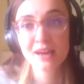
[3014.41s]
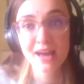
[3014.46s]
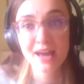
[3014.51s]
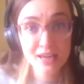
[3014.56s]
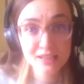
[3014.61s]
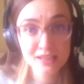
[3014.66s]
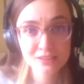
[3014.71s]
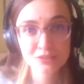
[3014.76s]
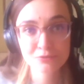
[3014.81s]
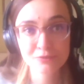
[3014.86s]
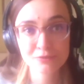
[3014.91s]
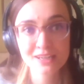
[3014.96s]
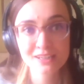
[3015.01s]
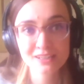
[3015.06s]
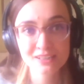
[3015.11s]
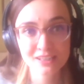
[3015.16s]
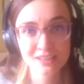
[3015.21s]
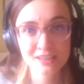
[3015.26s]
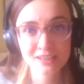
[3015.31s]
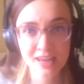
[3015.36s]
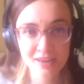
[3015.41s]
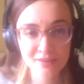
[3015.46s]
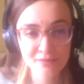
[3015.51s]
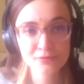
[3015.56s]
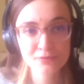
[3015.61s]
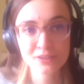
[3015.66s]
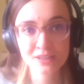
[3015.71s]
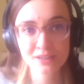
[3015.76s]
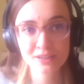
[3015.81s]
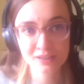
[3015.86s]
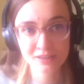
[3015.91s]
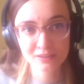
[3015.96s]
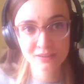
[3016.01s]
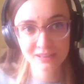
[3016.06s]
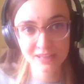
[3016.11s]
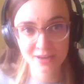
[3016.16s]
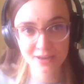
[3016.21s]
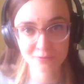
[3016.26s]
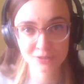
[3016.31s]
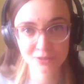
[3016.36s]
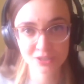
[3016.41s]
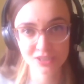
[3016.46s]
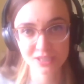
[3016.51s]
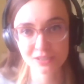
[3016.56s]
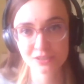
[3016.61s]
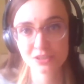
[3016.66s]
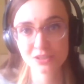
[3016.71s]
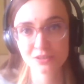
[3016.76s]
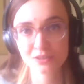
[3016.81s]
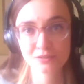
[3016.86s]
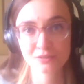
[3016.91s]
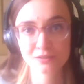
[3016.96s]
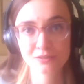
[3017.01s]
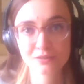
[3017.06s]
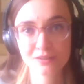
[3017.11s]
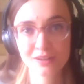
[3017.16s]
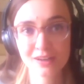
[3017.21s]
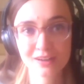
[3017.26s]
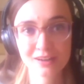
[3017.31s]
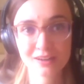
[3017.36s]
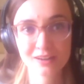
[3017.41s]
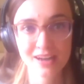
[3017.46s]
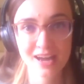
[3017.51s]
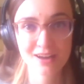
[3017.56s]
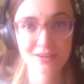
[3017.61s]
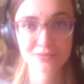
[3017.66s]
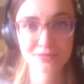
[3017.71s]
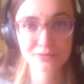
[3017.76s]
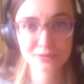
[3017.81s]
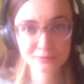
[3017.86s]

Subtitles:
and write in every language that you have?